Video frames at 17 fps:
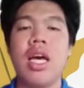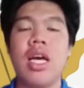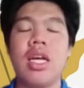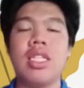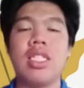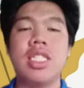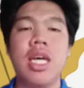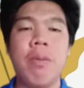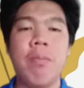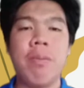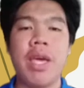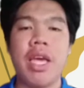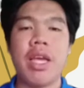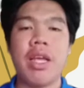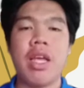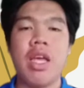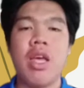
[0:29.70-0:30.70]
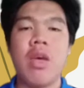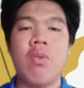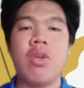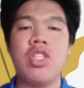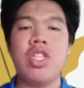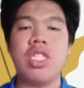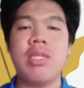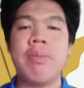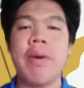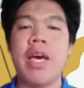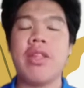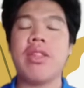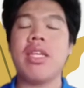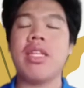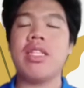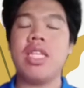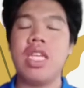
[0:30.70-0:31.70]
topic, which is about
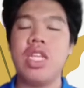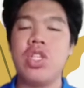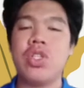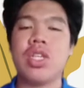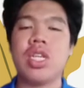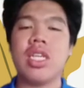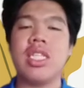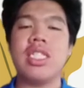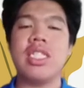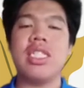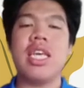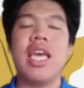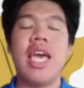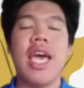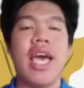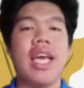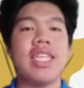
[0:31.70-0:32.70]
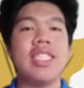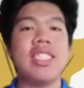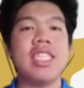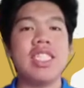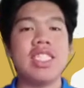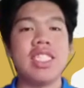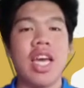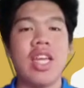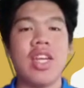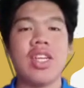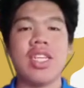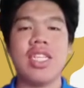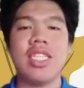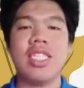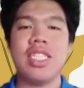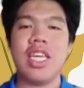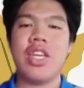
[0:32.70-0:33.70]
the teachers as
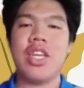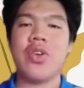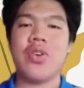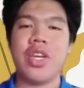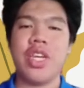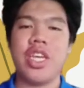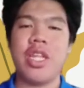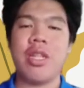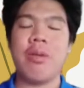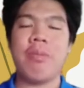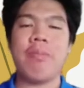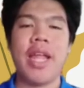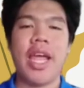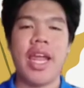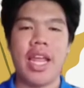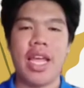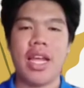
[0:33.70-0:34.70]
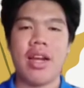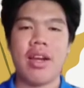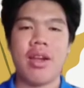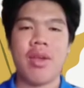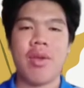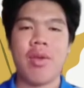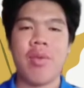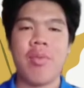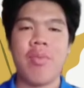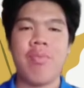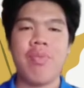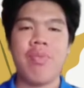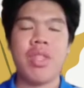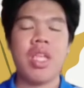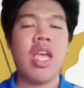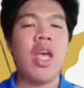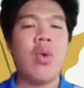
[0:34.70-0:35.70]
designers in curriculum planning.
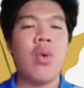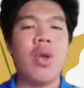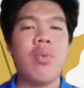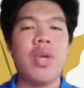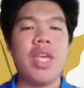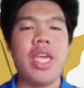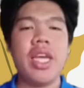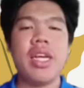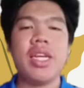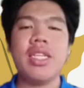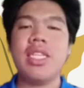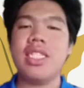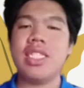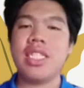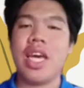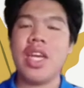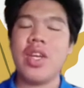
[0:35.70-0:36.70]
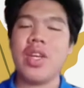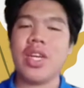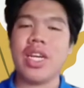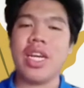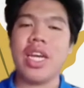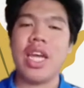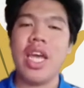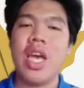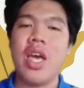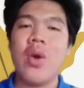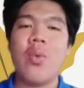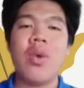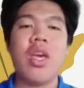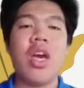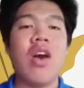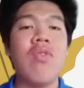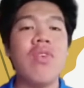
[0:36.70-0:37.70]
When we hear designer,
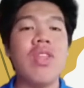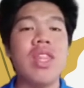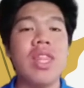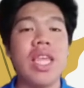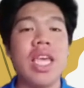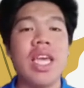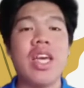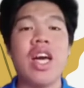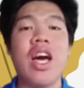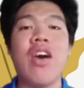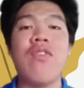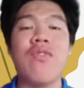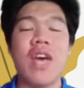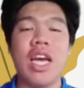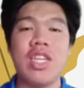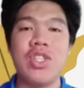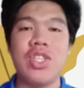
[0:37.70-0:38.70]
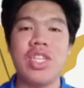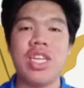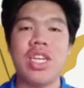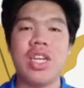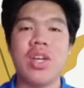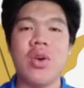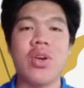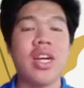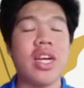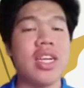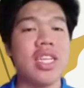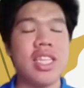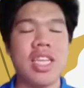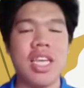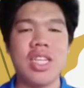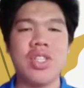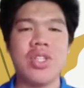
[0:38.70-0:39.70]
we often think of fashion or
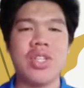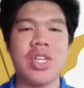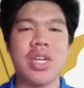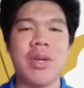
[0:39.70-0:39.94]
architecture,